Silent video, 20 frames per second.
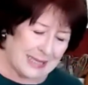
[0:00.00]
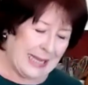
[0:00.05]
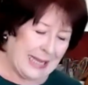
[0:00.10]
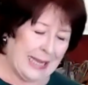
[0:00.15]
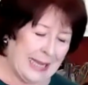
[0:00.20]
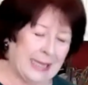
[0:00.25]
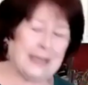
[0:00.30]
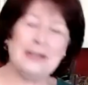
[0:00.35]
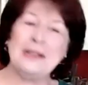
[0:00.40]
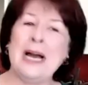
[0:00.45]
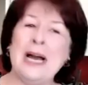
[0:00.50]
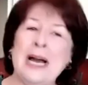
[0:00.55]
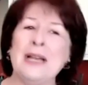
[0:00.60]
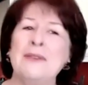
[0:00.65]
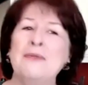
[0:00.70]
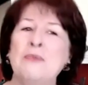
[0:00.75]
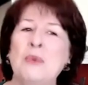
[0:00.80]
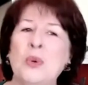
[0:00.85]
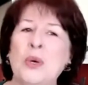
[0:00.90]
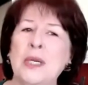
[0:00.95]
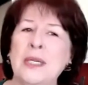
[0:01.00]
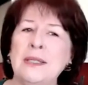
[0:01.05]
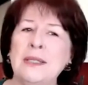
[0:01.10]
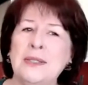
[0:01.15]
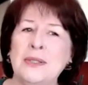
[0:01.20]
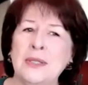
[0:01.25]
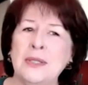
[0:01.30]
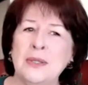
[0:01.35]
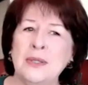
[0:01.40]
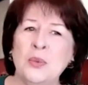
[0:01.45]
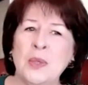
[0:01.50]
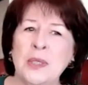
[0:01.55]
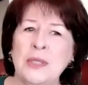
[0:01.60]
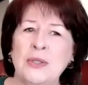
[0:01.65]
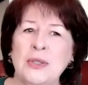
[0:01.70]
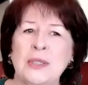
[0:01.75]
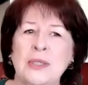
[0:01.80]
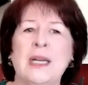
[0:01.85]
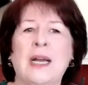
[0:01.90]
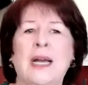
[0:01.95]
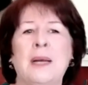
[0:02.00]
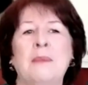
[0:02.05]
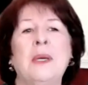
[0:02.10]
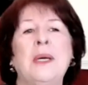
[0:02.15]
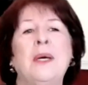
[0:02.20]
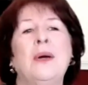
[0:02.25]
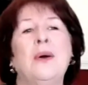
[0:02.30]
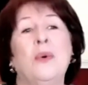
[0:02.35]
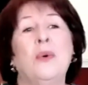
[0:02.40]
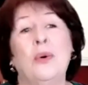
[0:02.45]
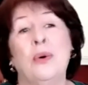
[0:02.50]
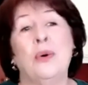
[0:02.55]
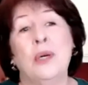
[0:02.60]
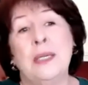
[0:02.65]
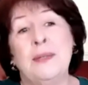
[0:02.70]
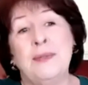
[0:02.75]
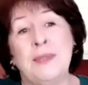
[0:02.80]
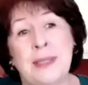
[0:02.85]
And a lot of mornings during the winter time, or even